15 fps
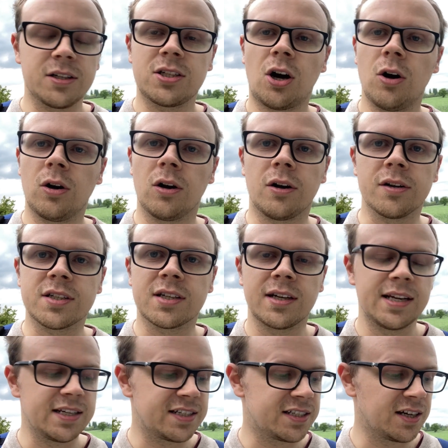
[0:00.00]
Toglos and
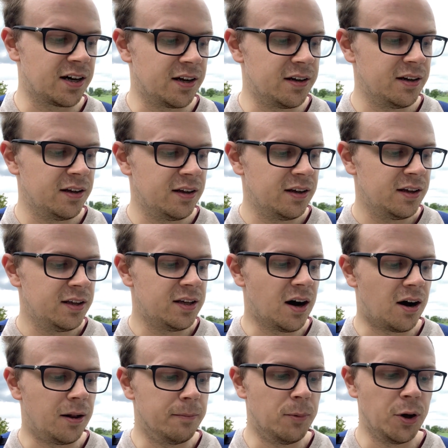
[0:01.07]
his son
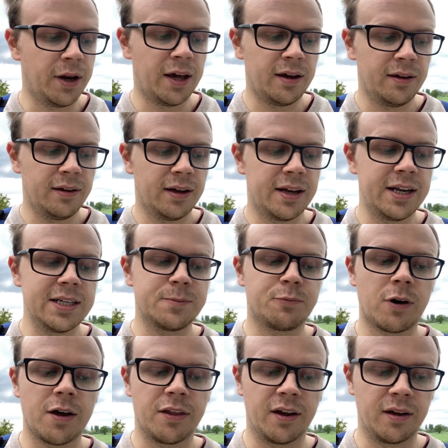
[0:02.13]
Jarl Munna and his
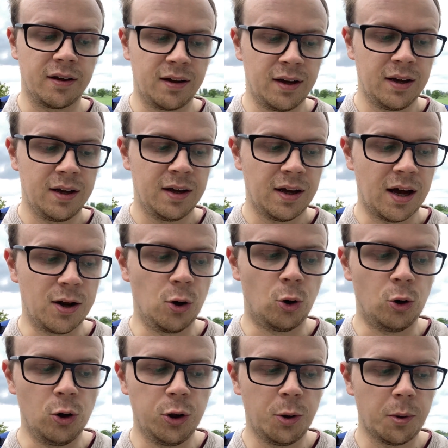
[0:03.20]
brother and
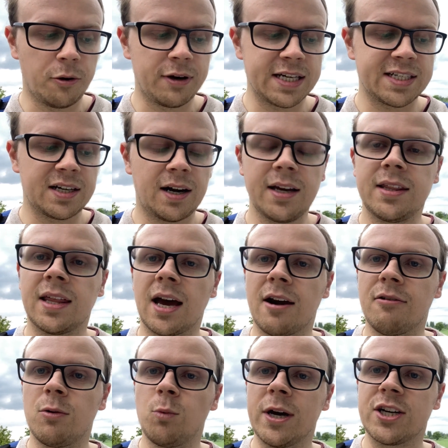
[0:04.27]
all who were inside
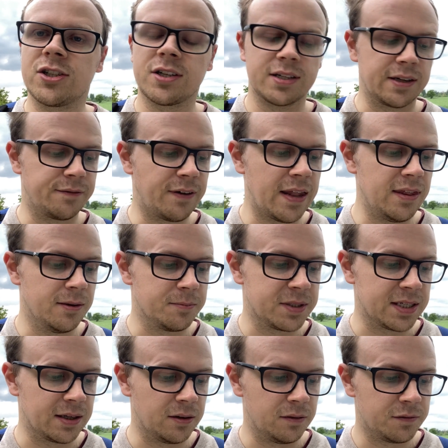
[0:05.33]
there and wished to defend
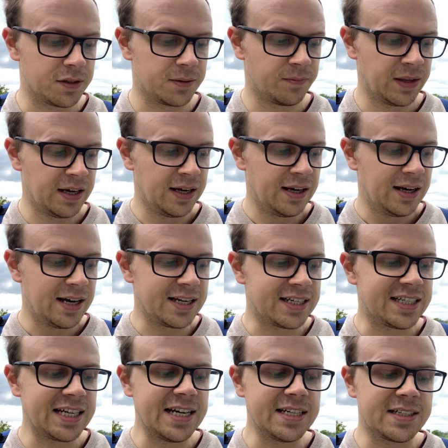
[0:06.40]
themselves, and
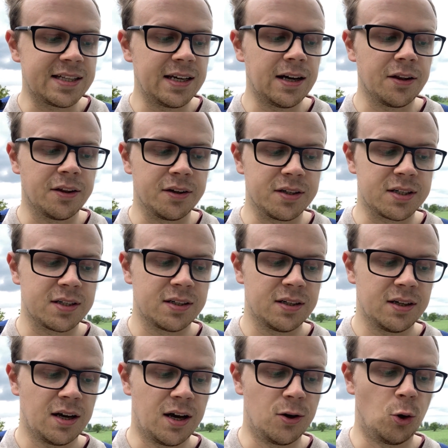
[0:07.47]
seized the others
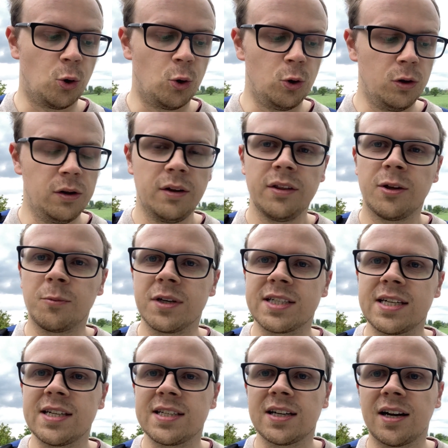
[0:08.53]
and all that
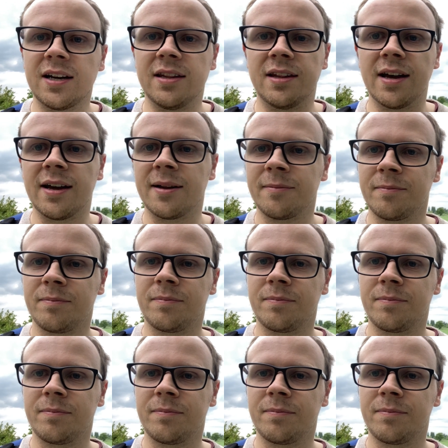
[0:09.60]
was inside there.